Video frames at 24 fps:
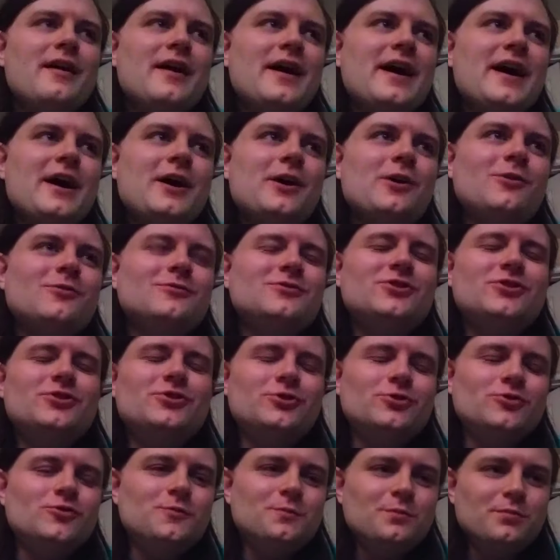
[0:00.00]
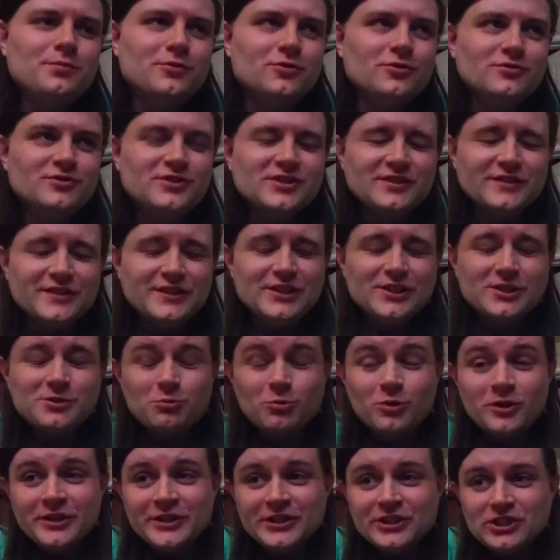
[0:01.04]
how to do Bruce Lee's
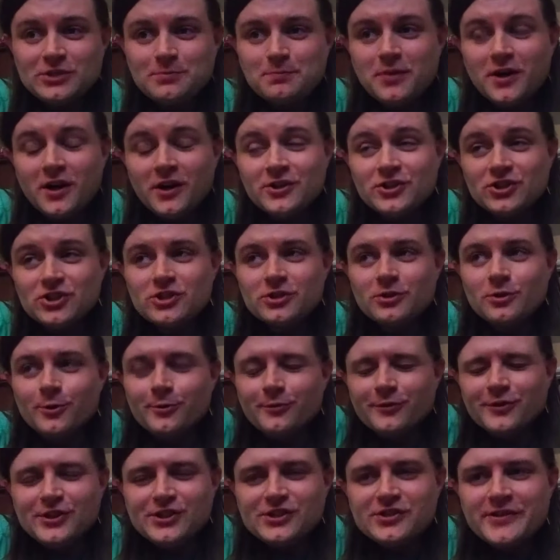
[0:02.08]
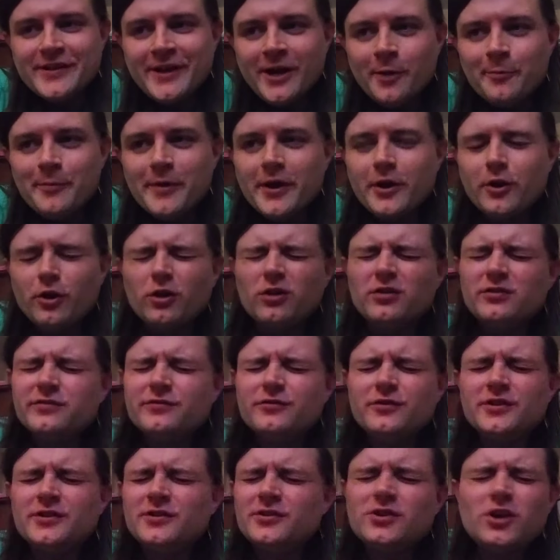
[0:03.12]
one-inch punch, or at least how my
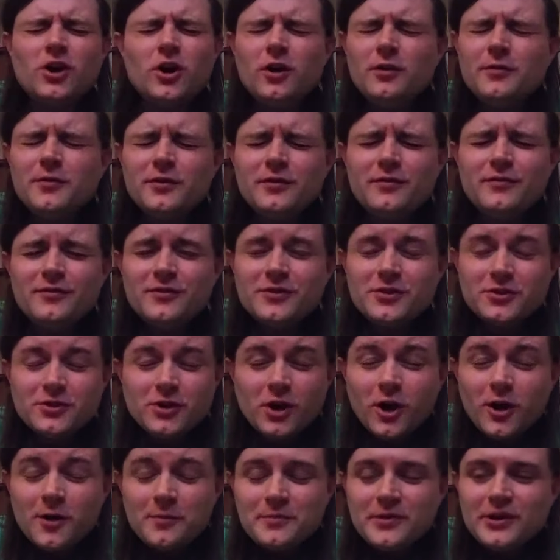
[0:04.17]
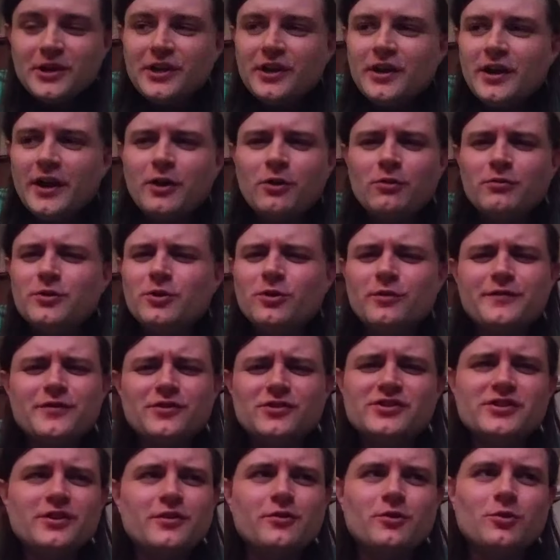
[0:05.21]
girlfriend taught taught me. I don't know if
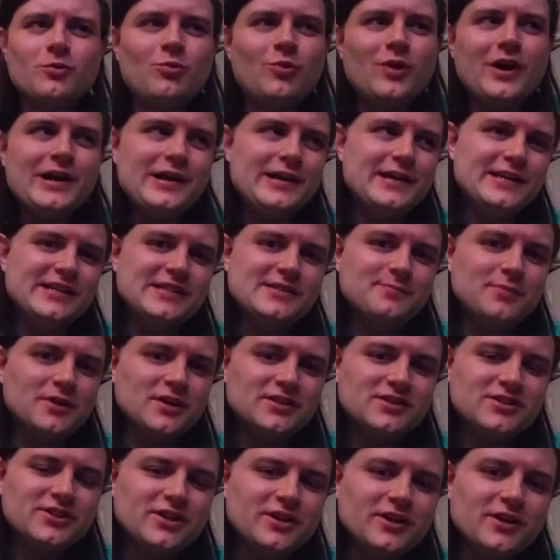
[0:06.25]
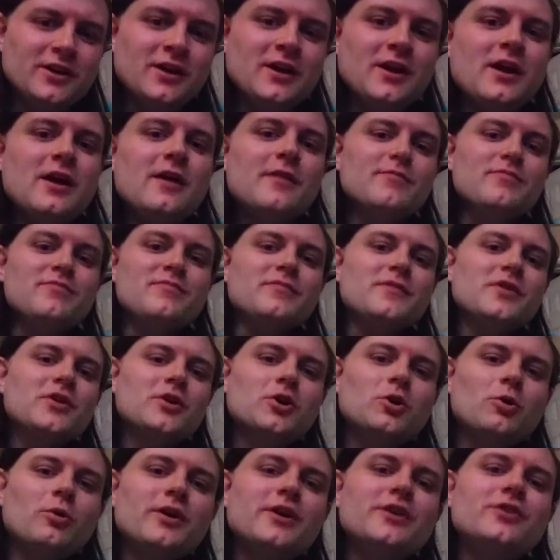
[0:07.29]
there's other ways, but uh,
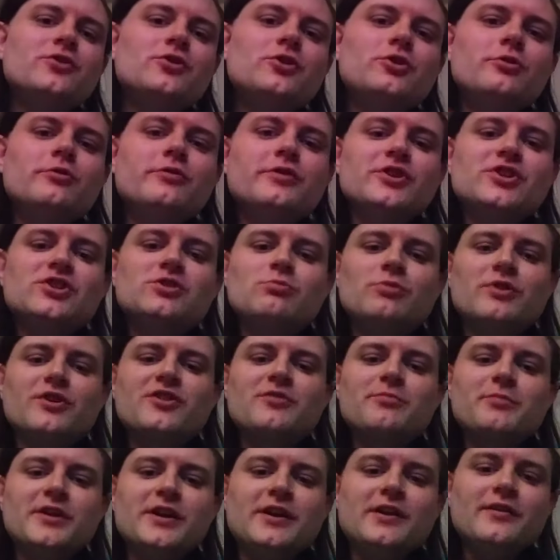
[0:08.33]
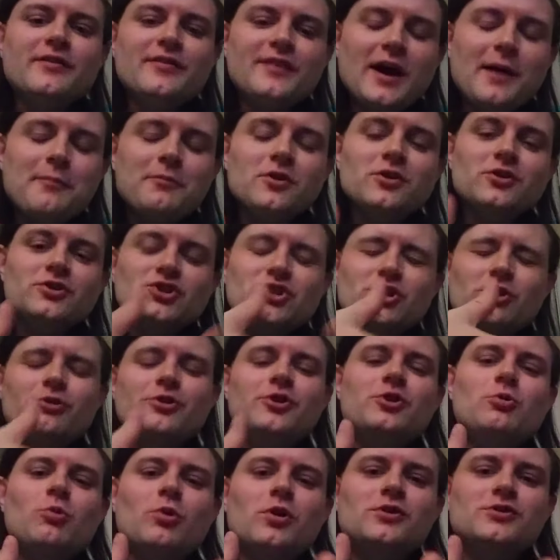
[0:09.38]
go ahead and do this with me. I'm going to show
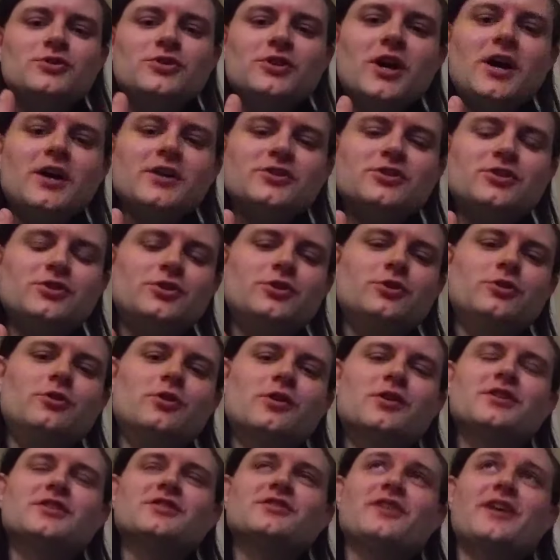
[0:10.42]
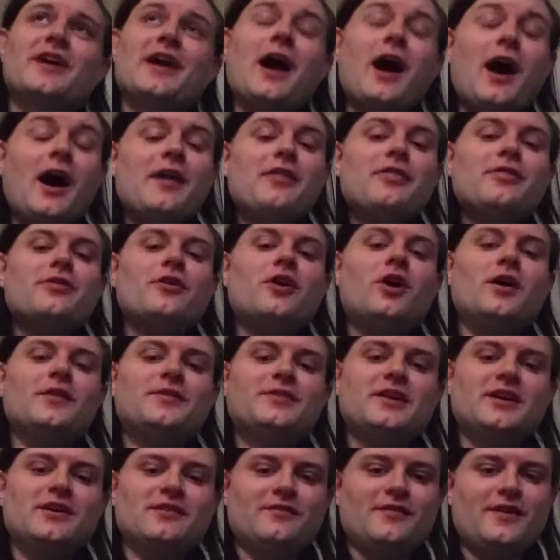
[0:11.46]
you what not to do because like I
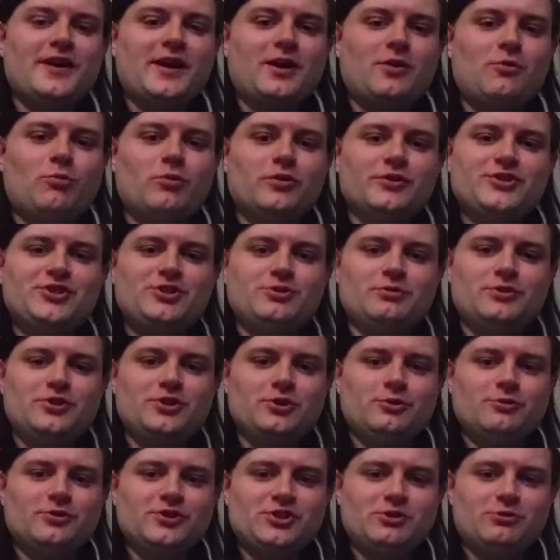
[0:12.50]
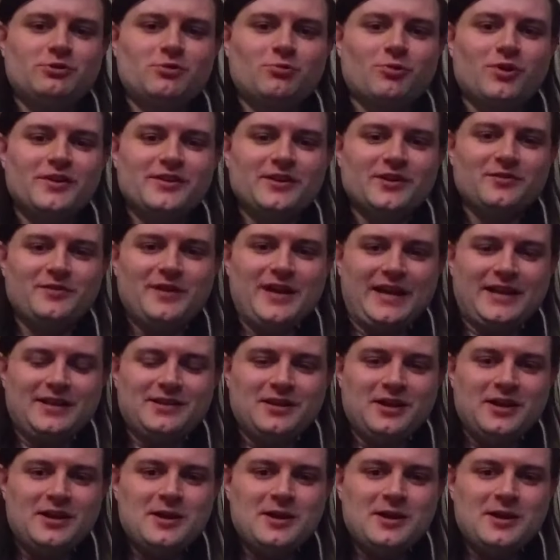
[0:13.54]
thought that like what you would do is you would want to like